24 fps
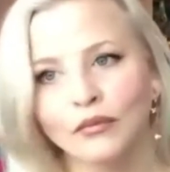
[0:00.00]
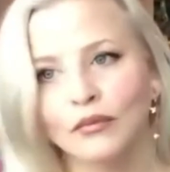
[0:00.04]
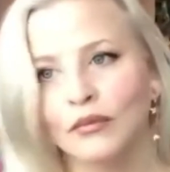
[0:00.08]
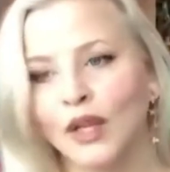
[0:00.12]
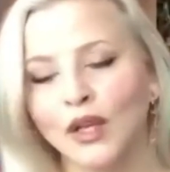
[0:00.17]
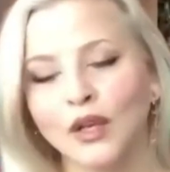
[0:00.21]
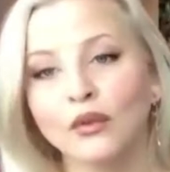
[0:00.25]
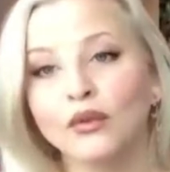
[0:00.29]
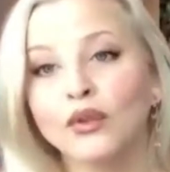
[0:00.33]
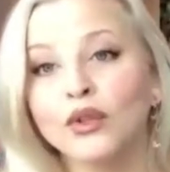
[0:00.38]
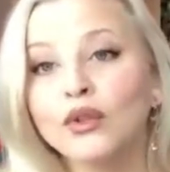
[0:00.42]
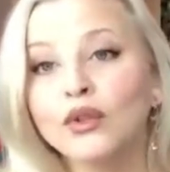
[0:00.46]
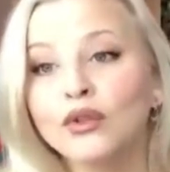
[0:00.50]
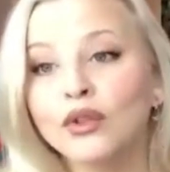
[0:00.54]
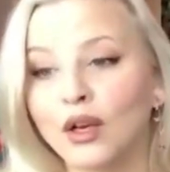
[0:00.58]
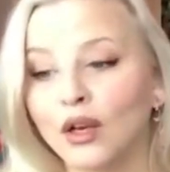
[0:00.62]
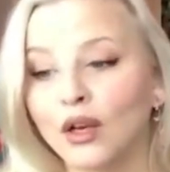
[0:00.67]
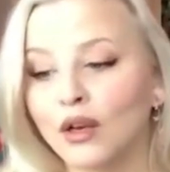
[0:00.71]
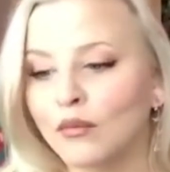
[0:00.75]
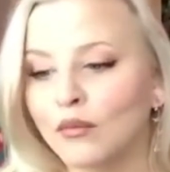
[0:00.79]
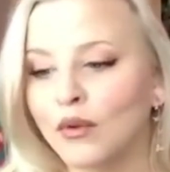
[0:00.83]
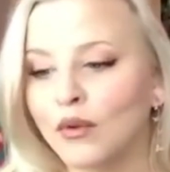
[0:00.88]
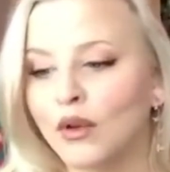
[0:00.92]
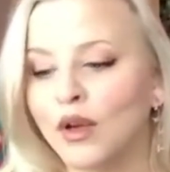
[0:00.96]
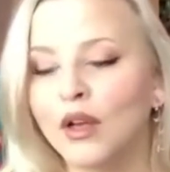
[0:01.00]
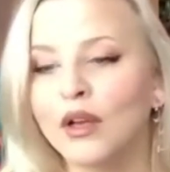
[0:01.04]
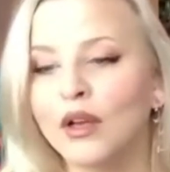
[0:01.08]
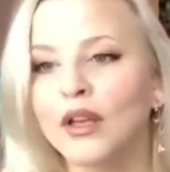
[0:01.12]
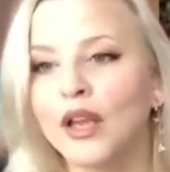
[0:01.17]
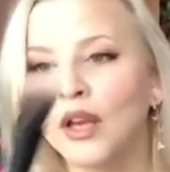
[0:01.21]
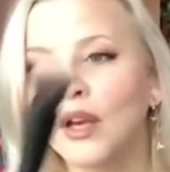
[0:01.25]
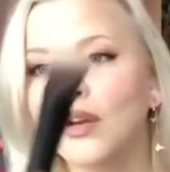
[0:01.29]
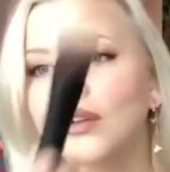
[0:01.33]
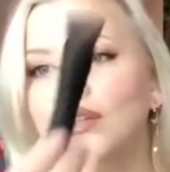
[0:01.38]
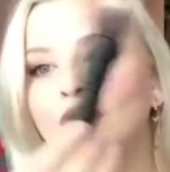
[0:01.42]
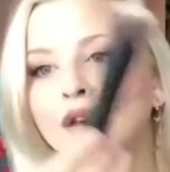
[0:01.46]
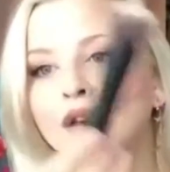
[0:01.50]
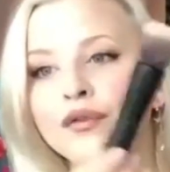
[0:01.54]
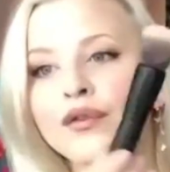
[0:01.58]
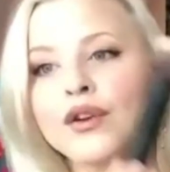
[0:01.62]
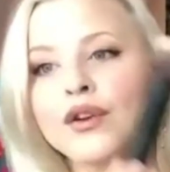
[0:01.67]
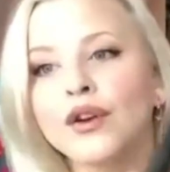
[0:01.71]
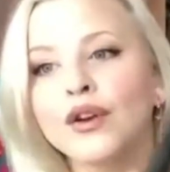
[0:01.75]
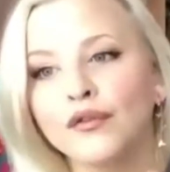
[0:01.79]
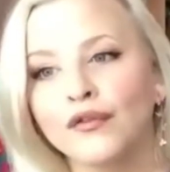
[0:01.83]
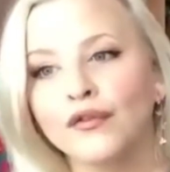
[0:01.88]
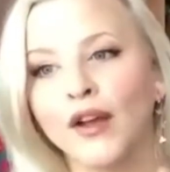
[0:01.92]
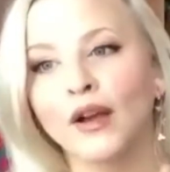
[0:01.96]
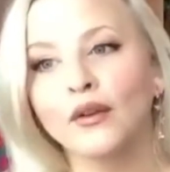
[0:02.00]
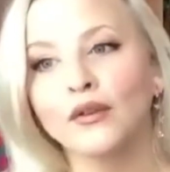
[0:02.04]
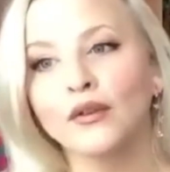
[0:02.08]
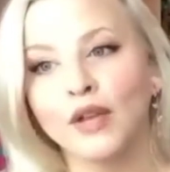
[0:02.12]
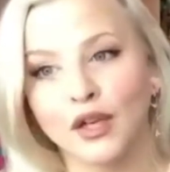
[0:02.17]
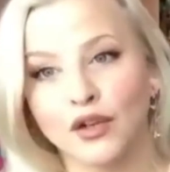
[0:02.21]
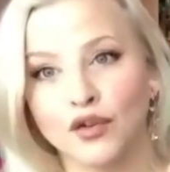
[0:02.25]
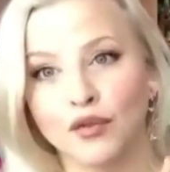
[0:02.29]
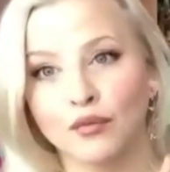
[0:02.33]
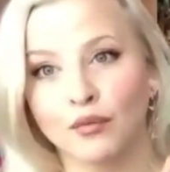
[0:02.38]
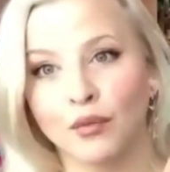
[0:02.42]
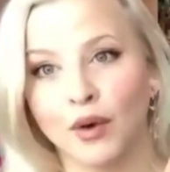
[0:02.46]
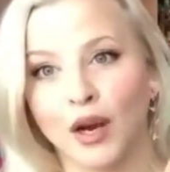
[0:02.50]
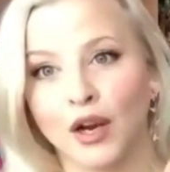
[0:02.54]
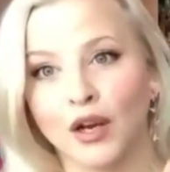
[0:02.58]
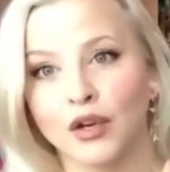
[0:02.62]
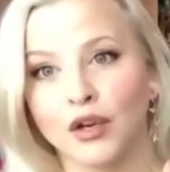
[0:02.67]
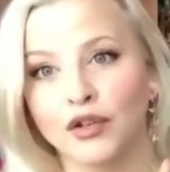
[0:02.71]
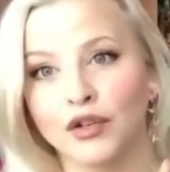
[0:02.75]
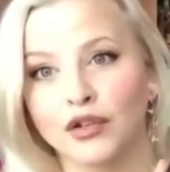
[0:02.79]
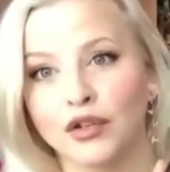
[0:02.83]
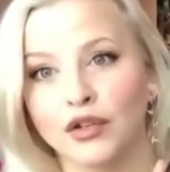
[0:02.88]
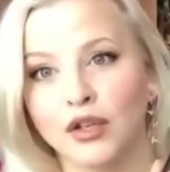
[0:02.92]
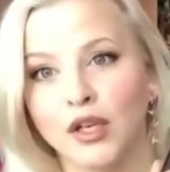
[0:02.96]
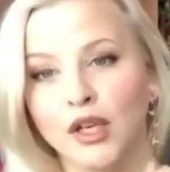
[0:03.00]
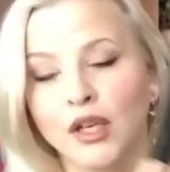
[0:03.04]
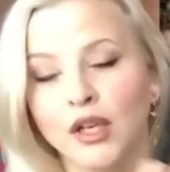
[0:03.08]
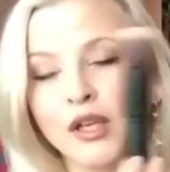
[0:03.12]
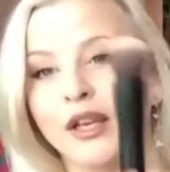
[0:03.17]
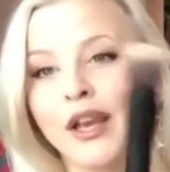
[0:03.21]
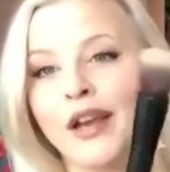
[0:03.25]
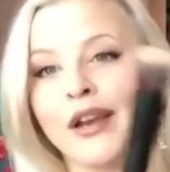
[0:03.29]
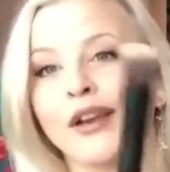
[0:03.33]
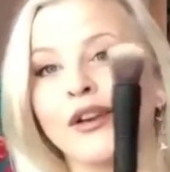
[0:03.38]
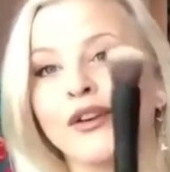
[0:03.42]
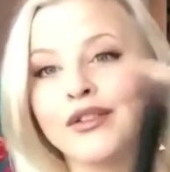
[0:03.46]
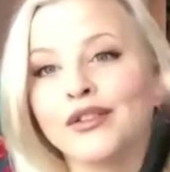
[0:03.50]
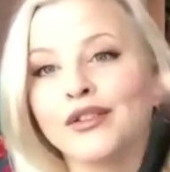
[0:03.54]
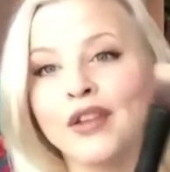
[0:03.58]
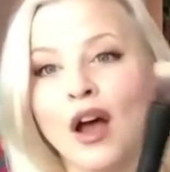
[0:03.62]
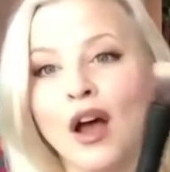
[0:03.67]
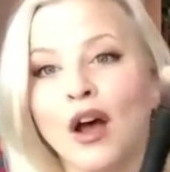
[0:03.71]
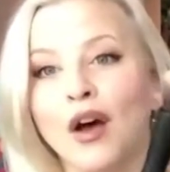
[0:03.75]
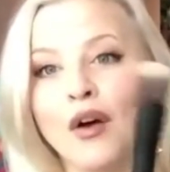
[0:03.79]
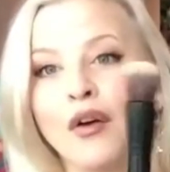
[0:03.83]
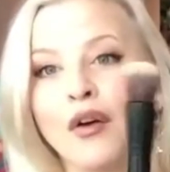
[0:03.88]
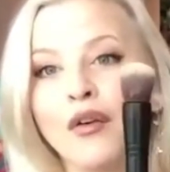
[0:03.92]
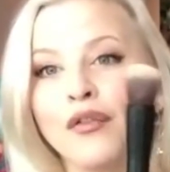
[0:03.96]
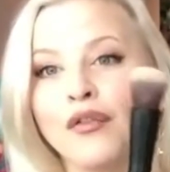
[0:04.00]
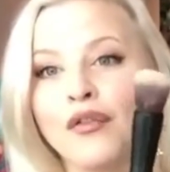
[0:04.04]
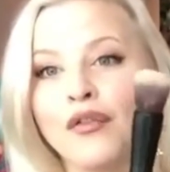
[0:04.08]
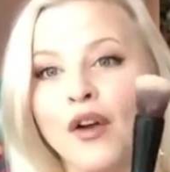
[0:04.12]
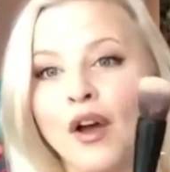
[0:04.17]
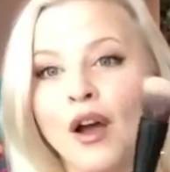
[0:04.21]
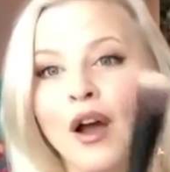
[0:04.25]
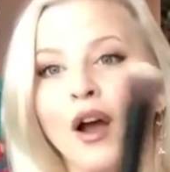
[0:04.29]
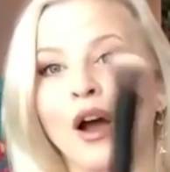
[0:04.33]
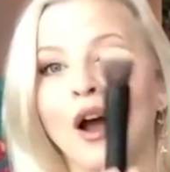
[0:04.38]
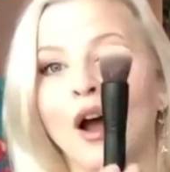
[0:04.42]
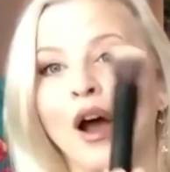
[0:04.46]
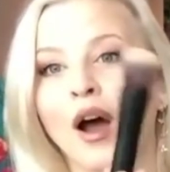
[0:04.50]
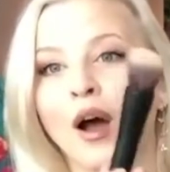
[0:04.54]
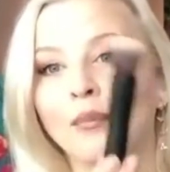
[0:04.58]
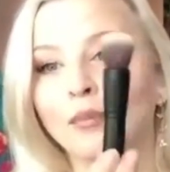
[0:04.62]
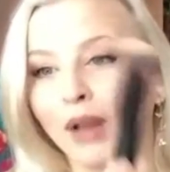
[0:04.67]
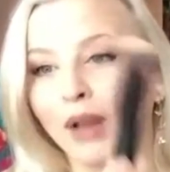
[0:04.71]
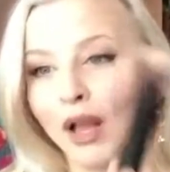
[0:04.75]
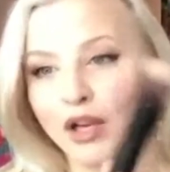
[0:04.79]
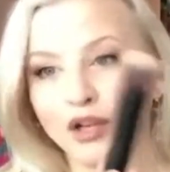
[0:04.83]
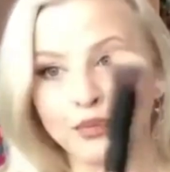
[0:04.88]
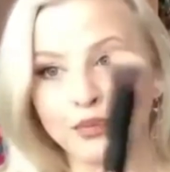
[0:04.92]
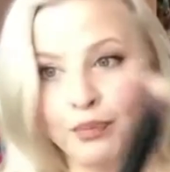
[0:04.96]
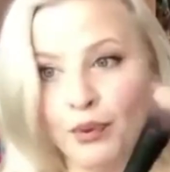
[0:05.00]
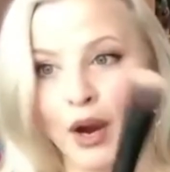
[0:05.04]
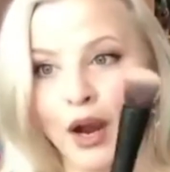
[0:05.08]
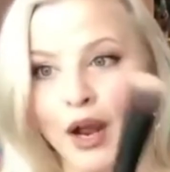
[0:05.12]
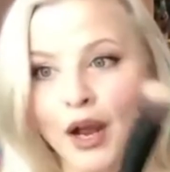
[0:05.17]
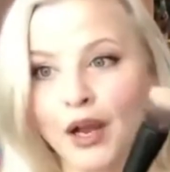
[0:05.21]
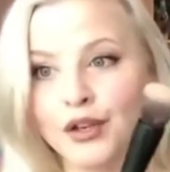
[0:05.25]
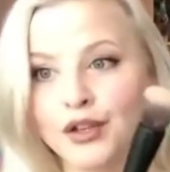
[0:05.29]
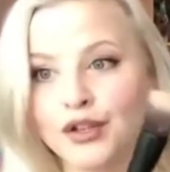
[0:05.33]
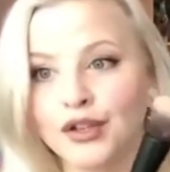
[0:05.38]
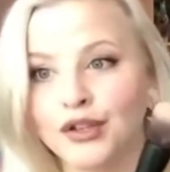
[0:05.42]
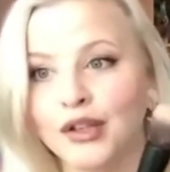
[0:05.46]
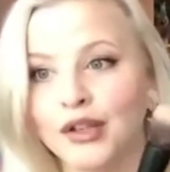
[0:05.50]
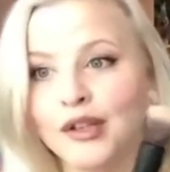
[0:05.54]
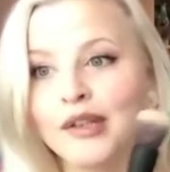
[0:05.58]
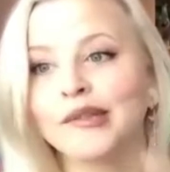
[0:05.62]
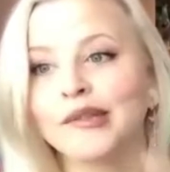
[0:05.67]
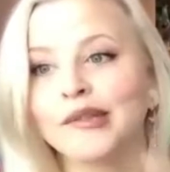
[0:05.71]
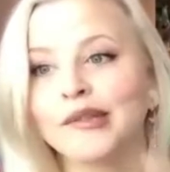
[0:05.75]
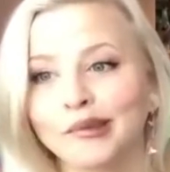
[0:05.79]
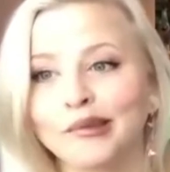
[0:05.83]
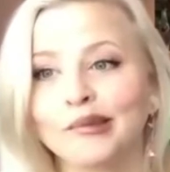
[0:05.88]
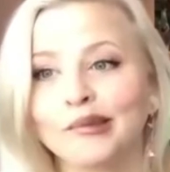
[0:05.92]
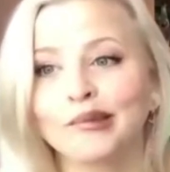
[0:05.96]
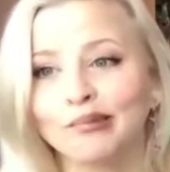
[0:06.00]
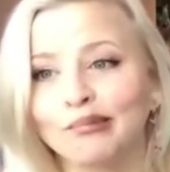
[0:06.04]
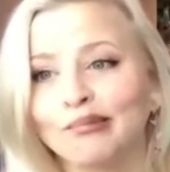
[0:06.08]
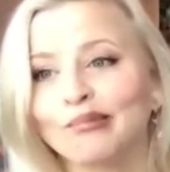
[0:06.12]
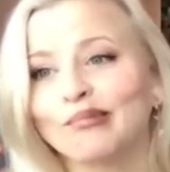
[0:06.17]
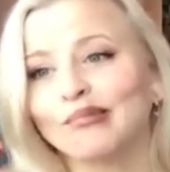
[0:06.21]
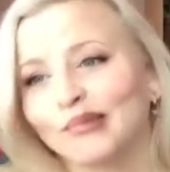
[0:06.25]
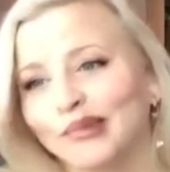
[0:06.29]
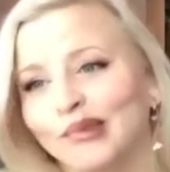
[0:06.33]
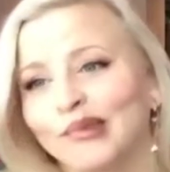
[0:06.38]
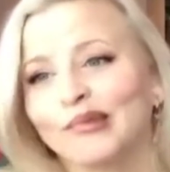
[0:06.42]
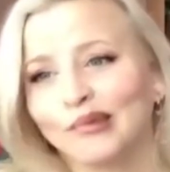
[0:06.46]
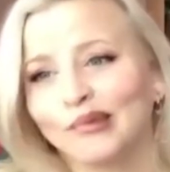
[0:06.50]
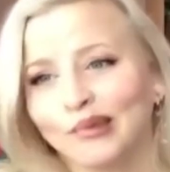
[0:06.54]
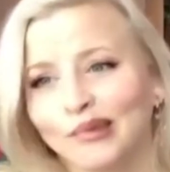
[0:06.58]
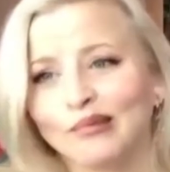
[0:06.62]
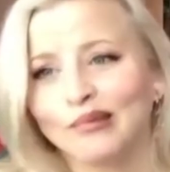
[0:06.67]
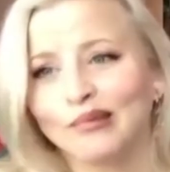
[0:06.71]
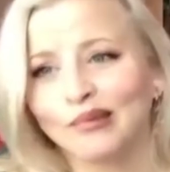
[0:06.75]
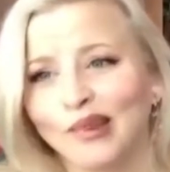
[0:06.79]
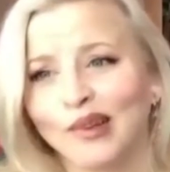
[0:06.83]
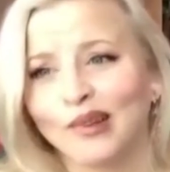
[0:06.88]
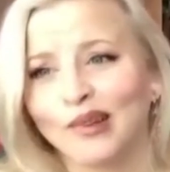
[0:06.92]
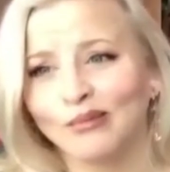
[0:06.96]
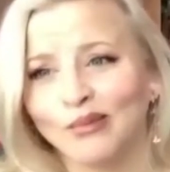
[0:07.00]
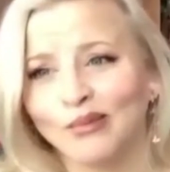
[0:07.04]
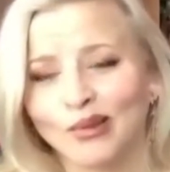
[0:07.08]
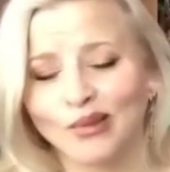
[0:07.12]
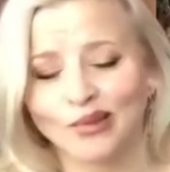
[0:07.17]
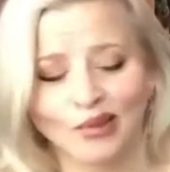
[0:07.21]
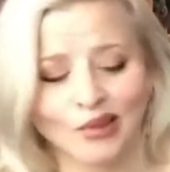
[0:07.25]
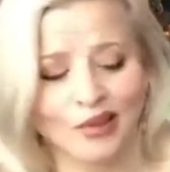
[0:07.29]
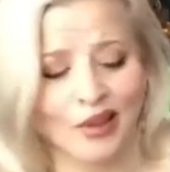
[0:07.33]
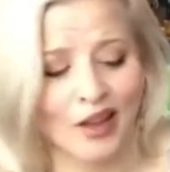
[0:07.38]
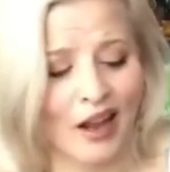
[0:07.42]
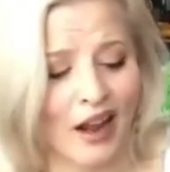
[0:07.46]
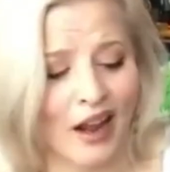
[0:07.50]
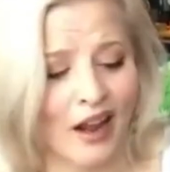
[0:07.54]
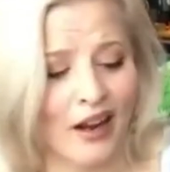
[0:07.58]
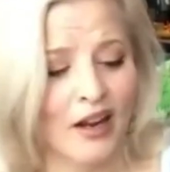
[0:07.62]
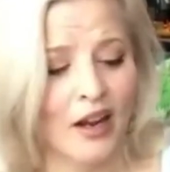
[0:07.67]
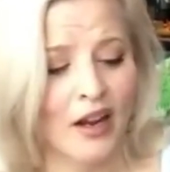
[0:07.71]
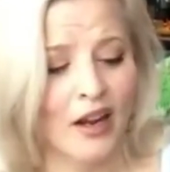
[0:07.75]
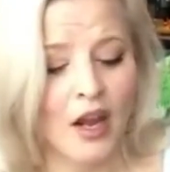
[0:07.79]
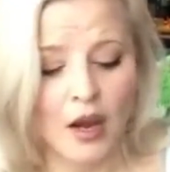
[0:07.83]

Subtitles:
They don't use them. Get yourself a good foundation brush. Get yourself a blush brush. You don't need a lot more than that.